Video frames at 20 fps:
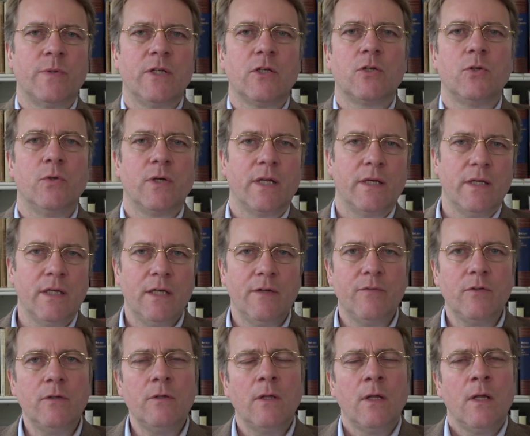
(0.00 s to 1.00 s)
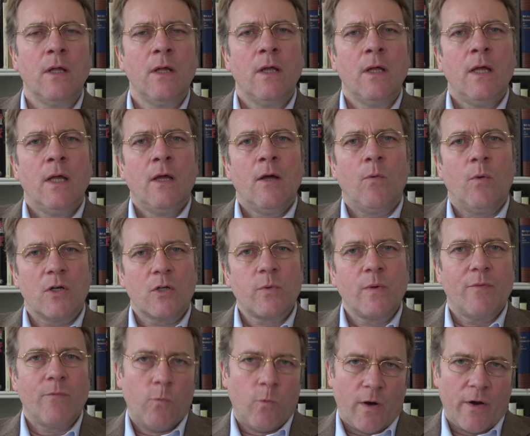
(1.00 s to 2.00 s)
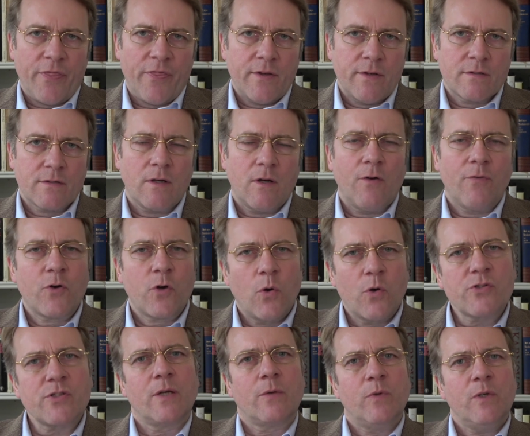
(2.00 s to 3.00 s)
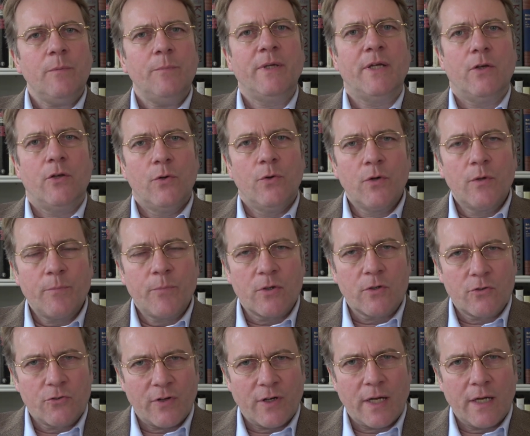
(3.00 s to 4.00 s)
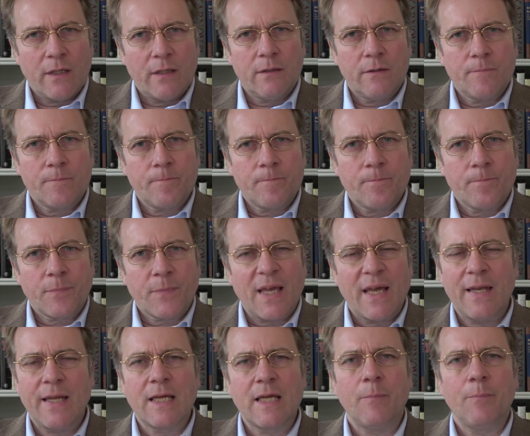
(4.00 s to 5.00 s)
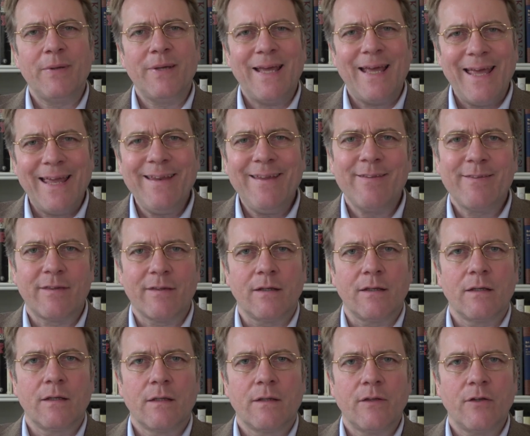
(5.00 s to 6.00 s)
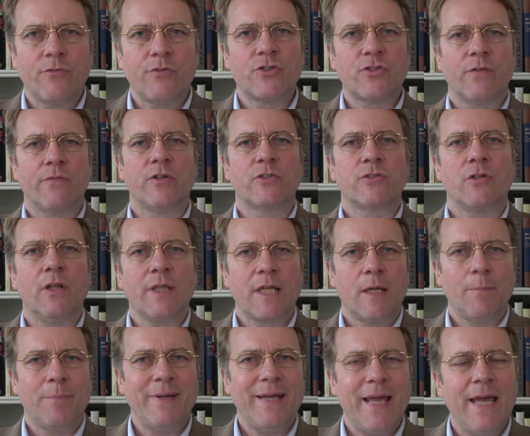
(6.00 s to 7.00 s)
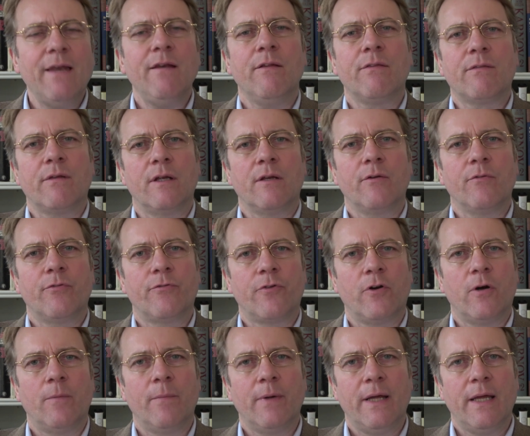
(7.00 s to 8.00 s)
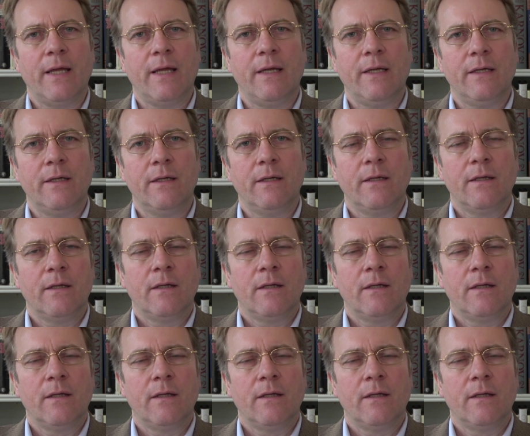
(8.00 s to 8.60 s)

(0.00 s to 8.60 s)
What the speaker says: good and evil. Once we have won this, of course there will be a Nuremberg trial, and it can be anything. The result can be anything from a